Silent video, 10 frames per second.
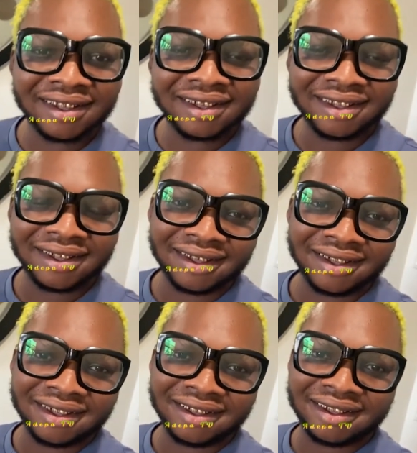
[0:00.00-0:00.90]

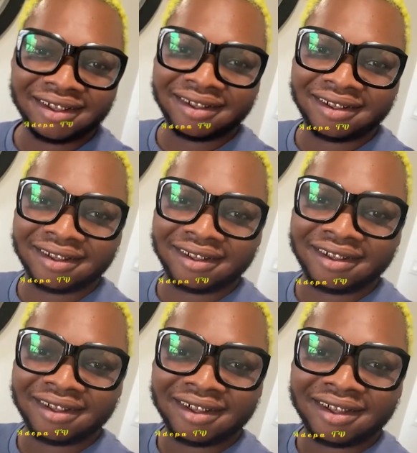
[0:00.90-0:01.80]

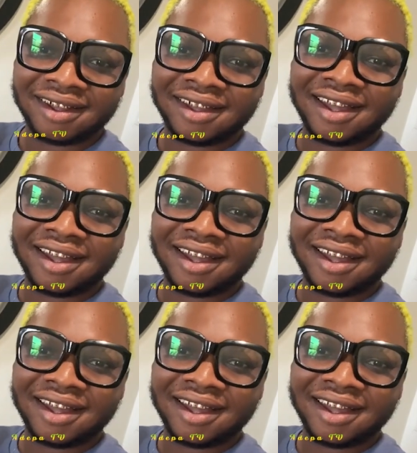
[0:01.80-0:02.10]
No one is speaking in this clip.